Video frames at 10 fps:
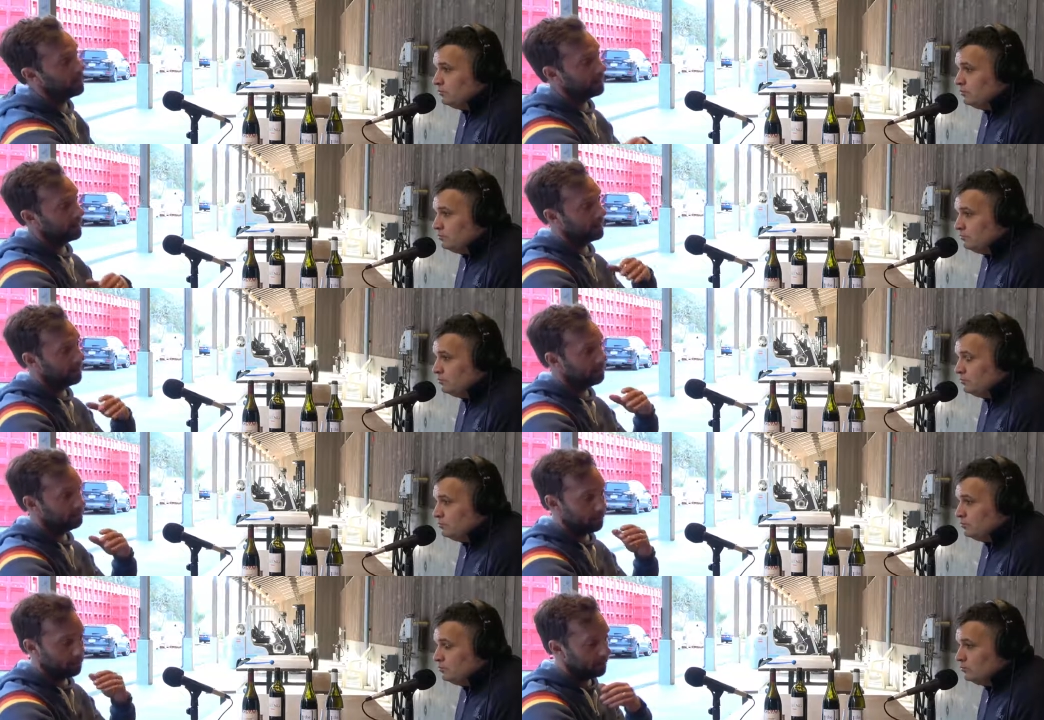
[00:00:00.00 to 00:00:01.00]

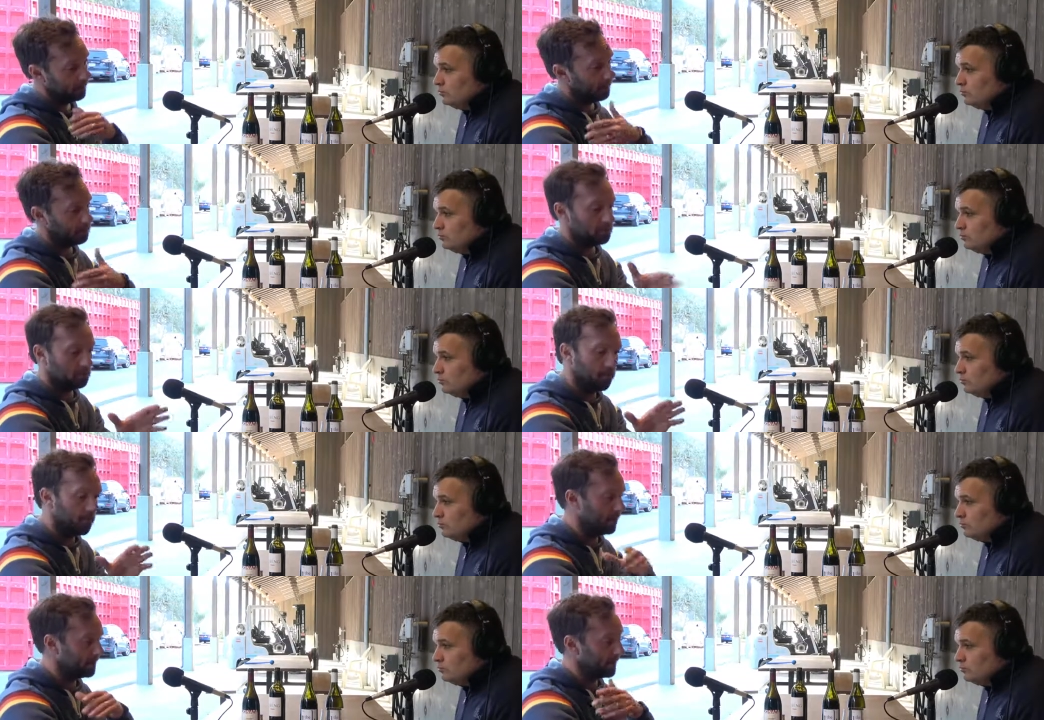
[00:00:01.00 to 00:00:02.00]
Speaker 1: um, you know, just
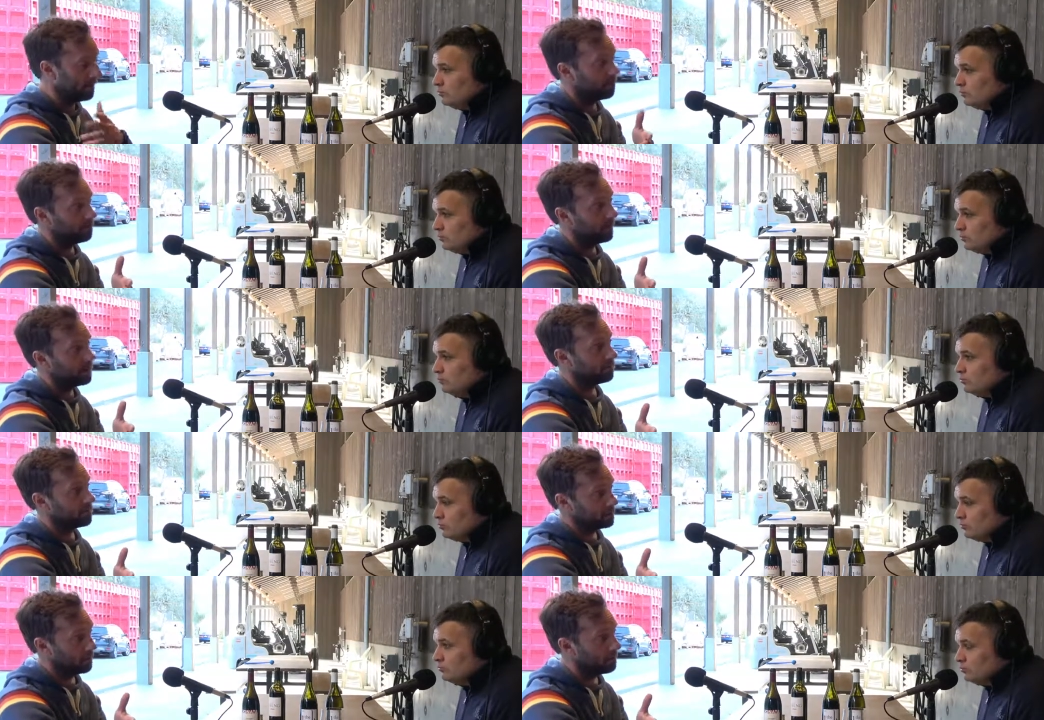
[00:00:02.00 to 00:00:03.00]
pruning and taking care of the vines
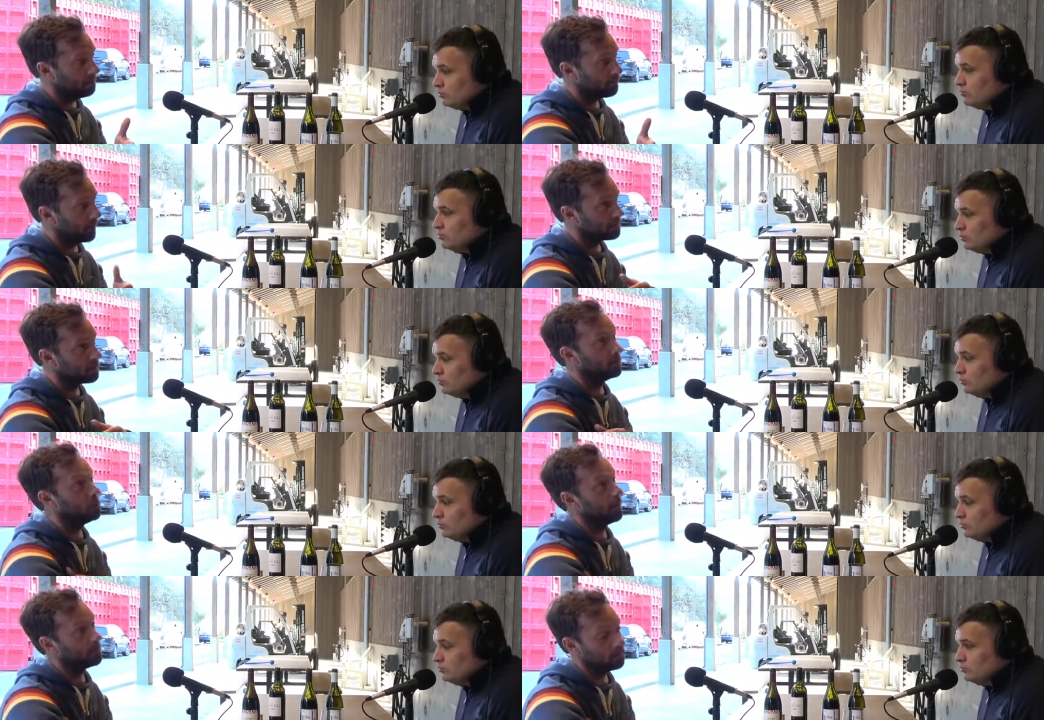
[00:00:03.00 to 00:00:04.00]
for the summer, uh, summer
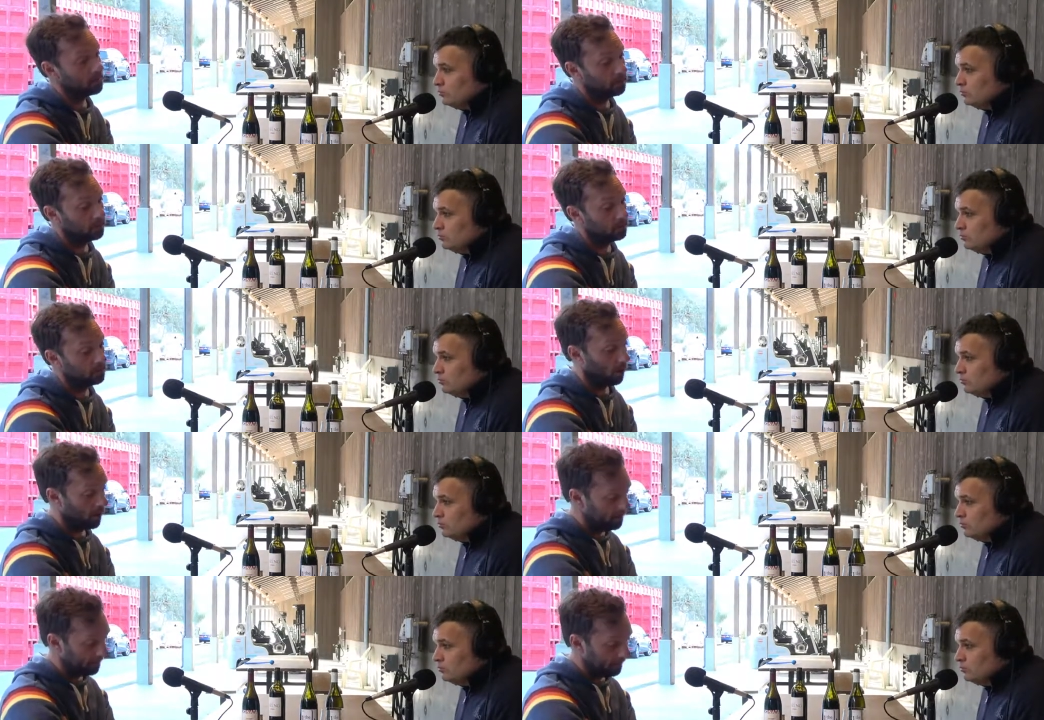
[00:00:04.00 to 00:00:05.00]

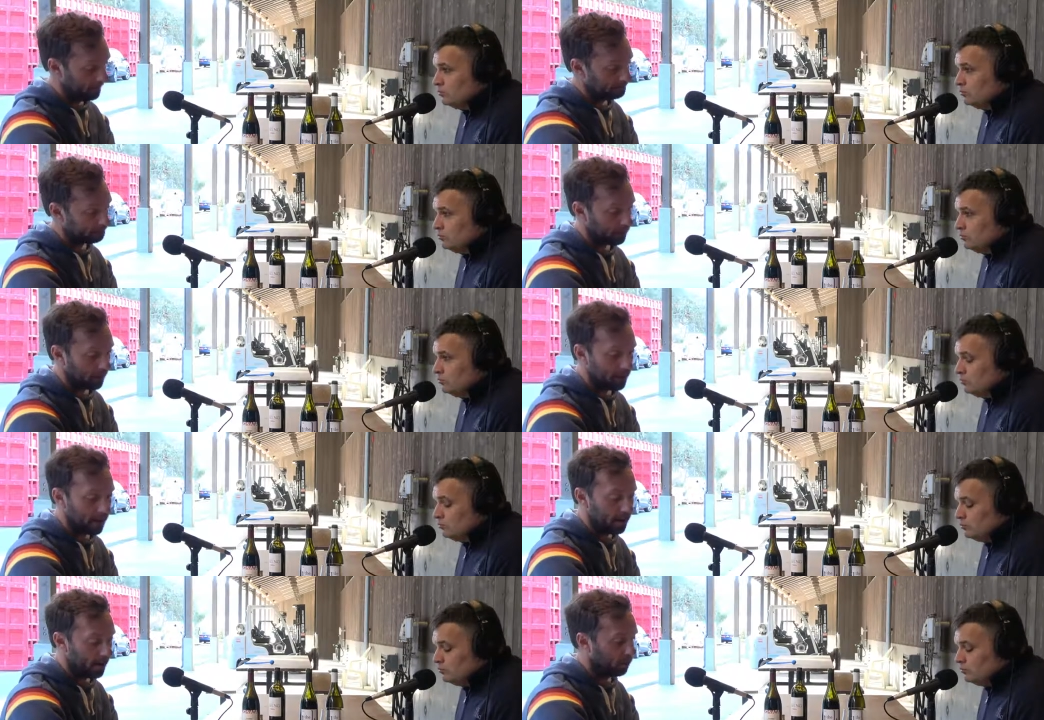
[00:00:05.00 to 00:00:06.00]
2001. And
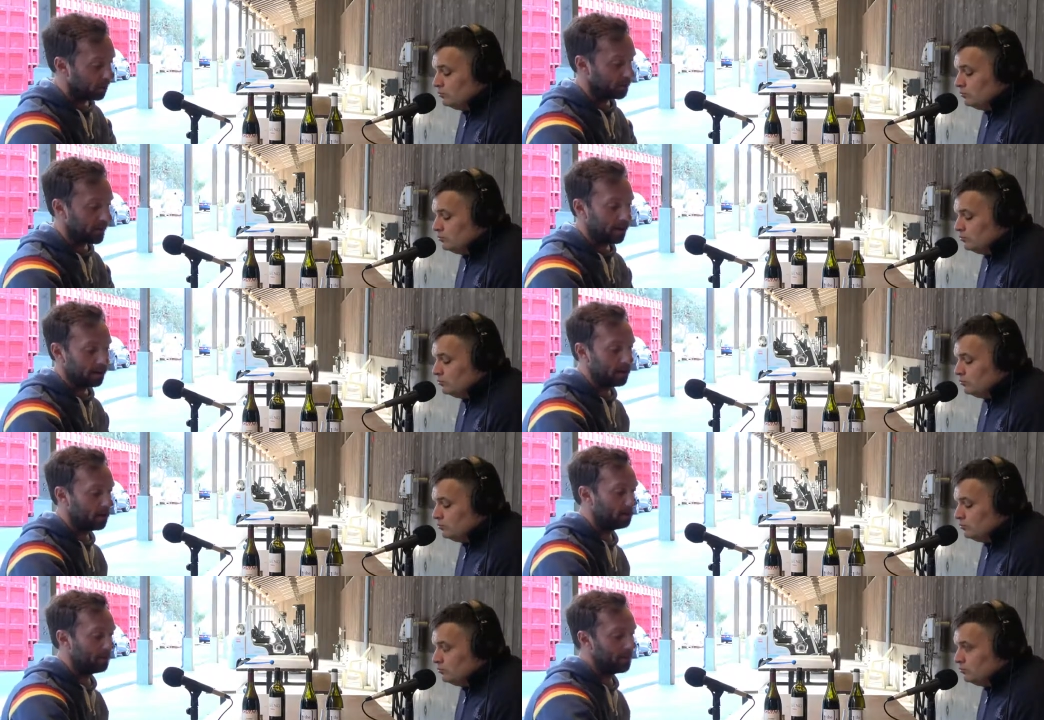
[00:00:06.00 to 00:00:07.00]
then uh, worked with
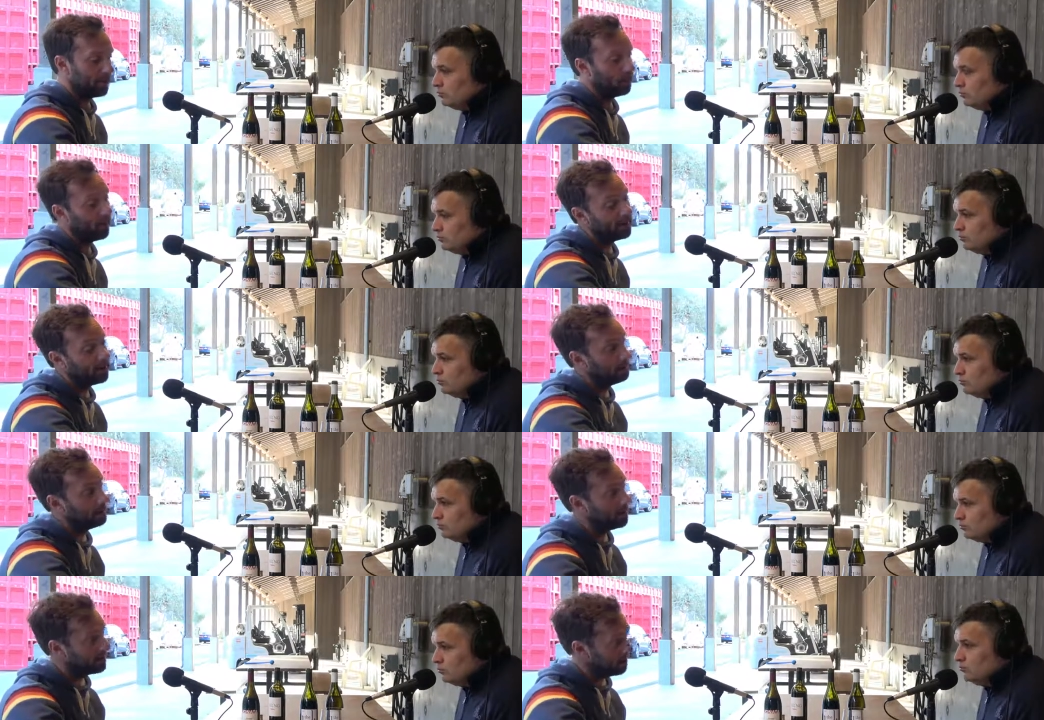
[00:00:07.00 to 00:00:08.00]
Andy over at Napa Wine
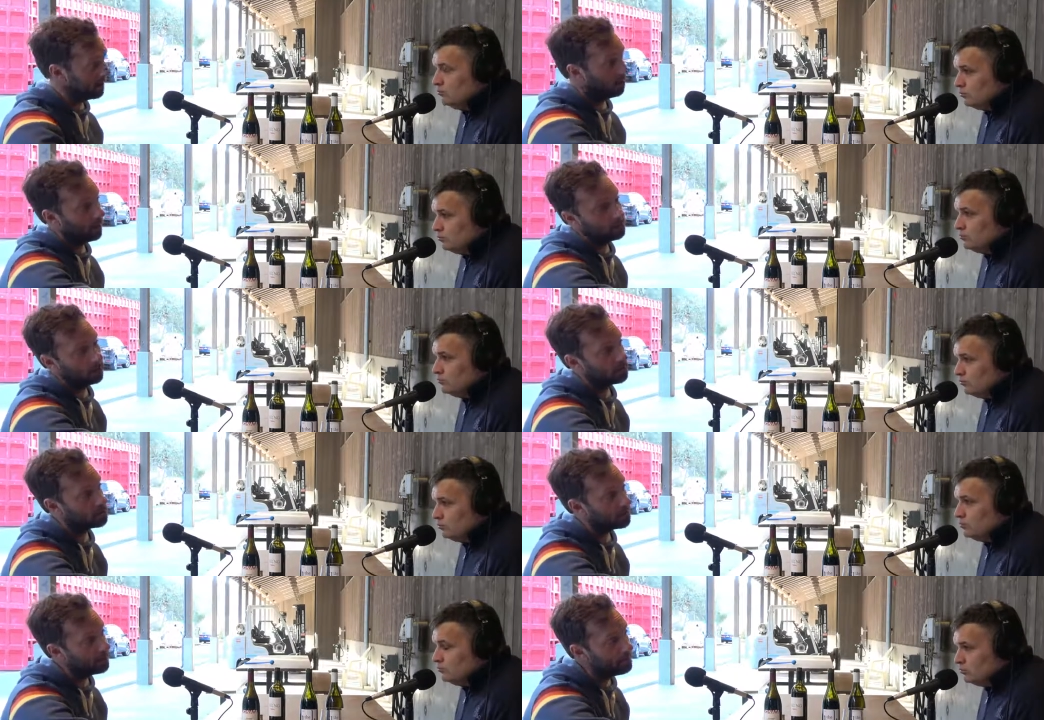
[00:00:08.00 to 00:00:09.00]
Company. They used to make their wines
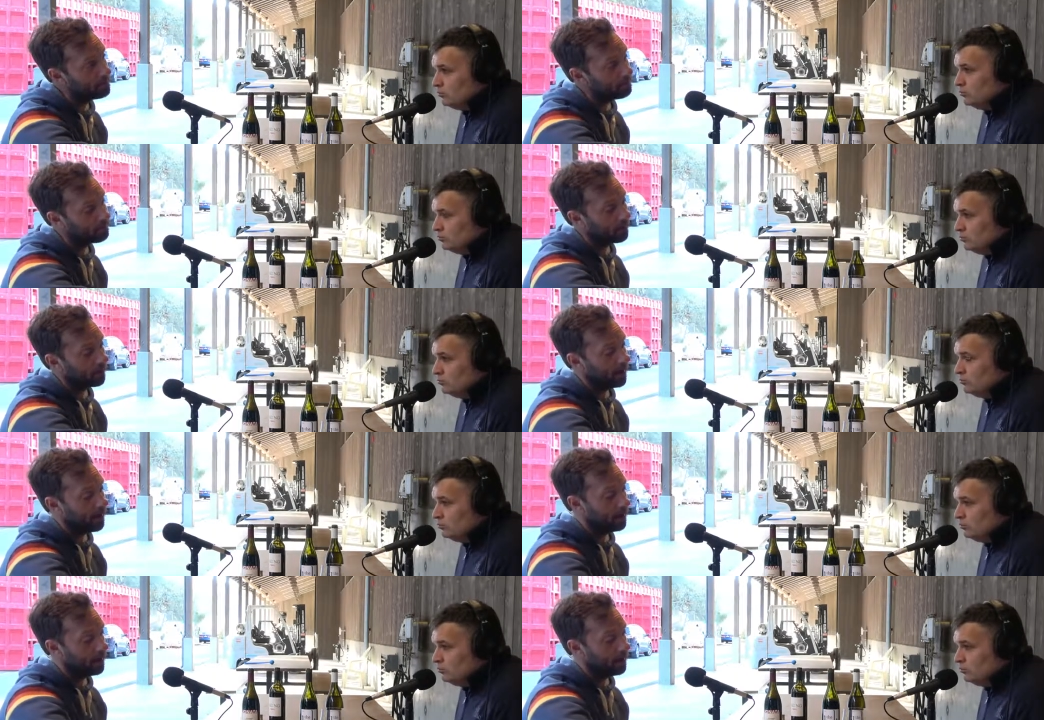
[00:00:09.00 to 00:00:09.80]
across the street. Mm -hmm.